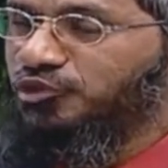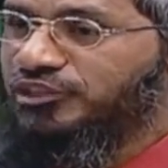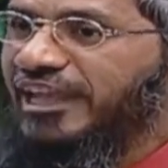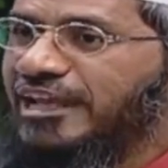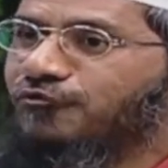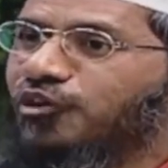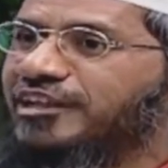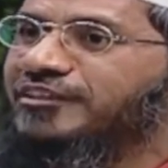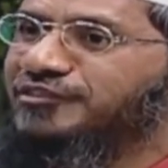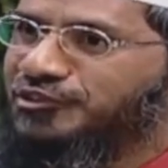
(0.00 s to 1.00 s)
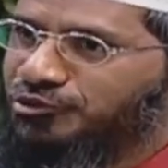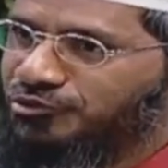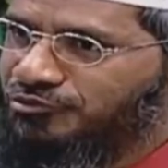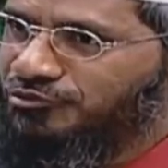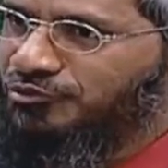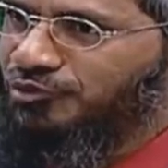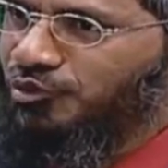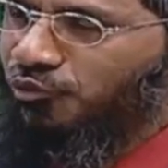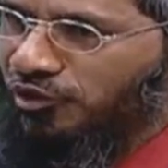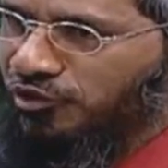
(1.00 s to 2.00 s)
So take what he gives it to you,
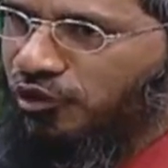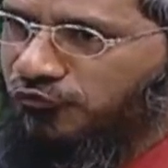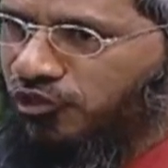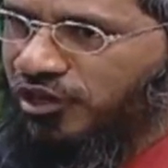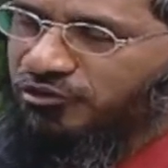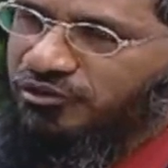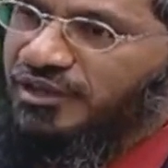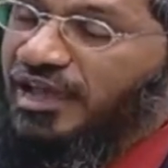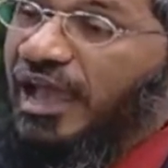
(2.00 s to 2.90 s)
what is lawful and good.